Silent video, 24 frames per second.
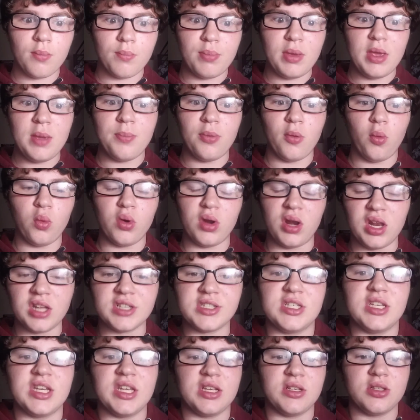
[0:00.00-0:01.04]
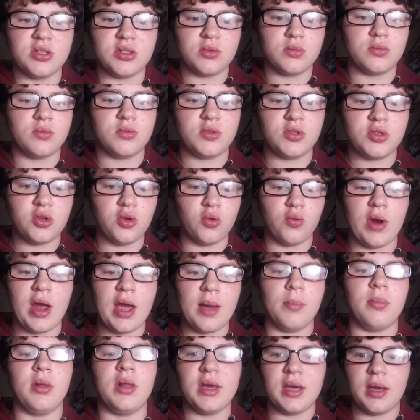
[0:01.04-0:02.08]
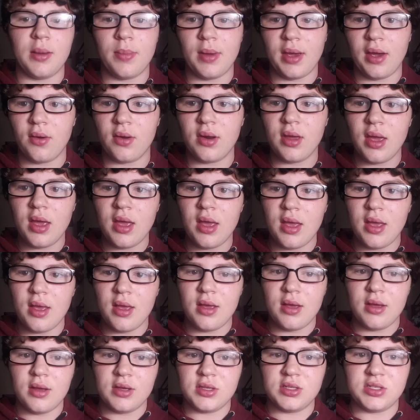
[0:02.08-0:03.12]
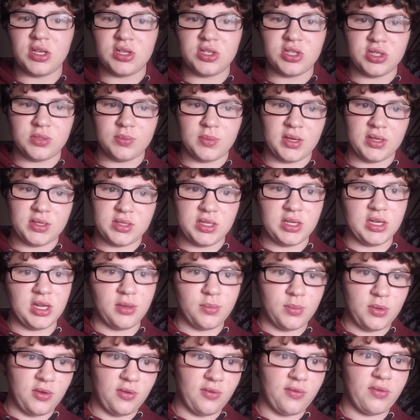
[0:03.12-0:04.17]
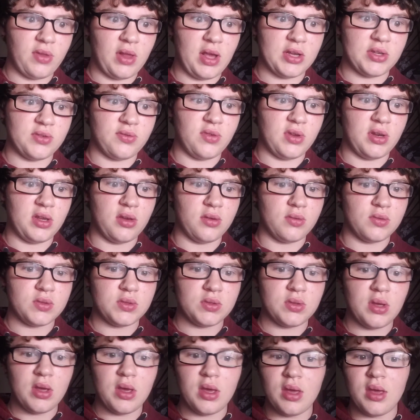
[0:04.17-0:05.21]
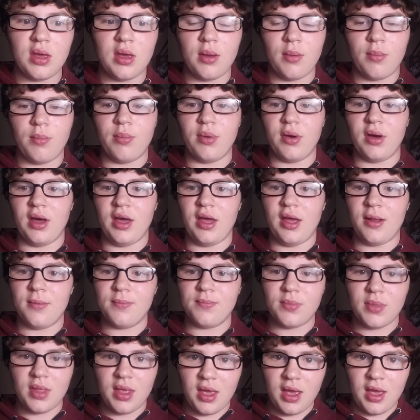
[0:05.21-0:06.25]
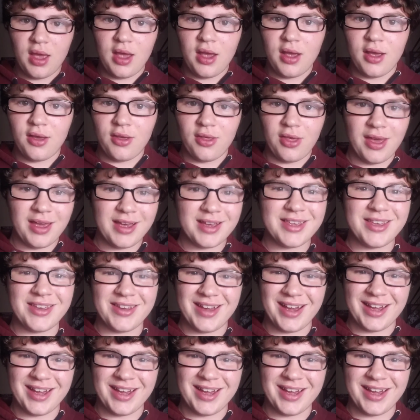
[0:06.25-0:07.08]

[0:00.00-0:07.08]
people would listen to rambling about, such as my CW Flash videos. But thank you